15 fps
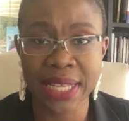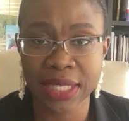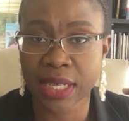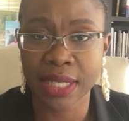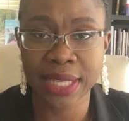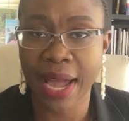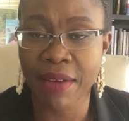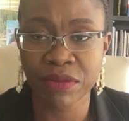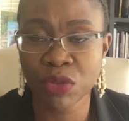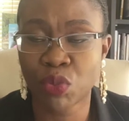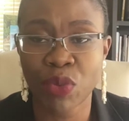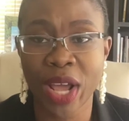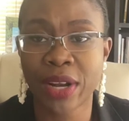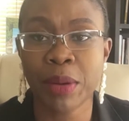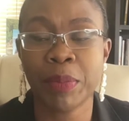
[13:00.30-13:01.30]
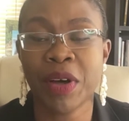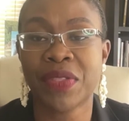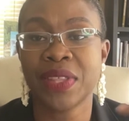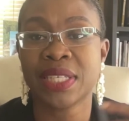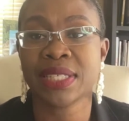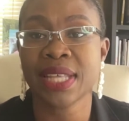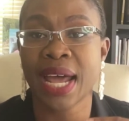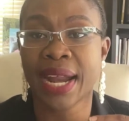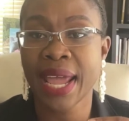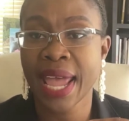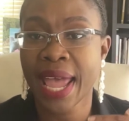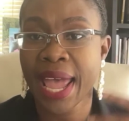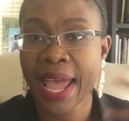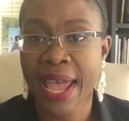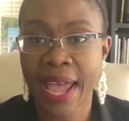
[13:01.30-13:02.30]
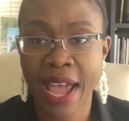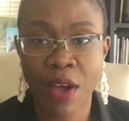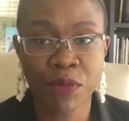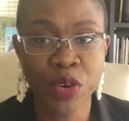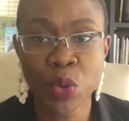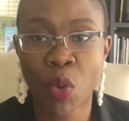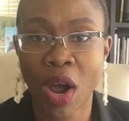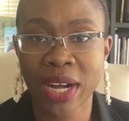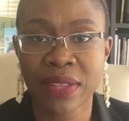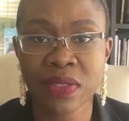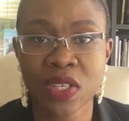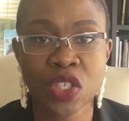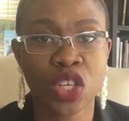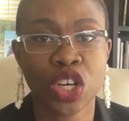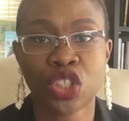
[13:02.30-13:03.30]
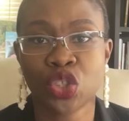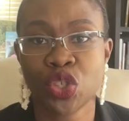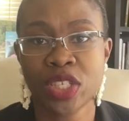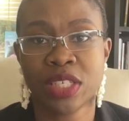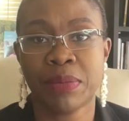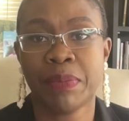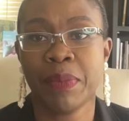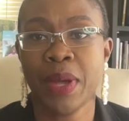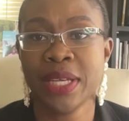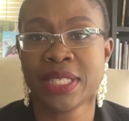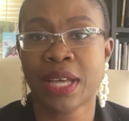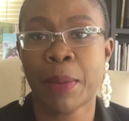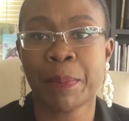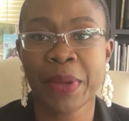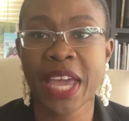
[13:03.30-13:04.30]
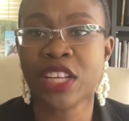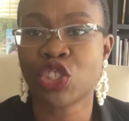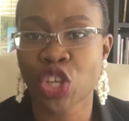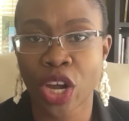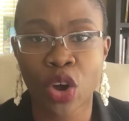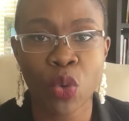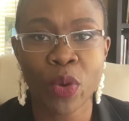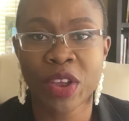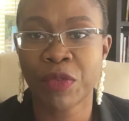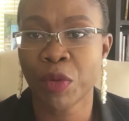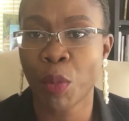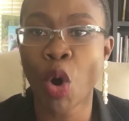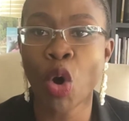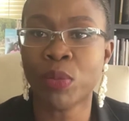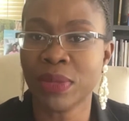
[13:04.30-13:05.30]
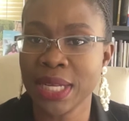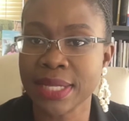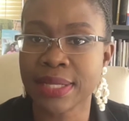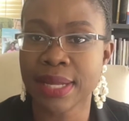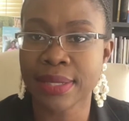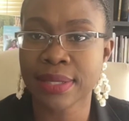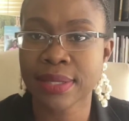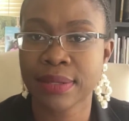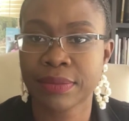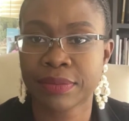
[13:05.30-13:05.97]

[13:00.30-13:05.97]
it because I haven't read up on this, that everyone in this country is a paycheck away from homelessness.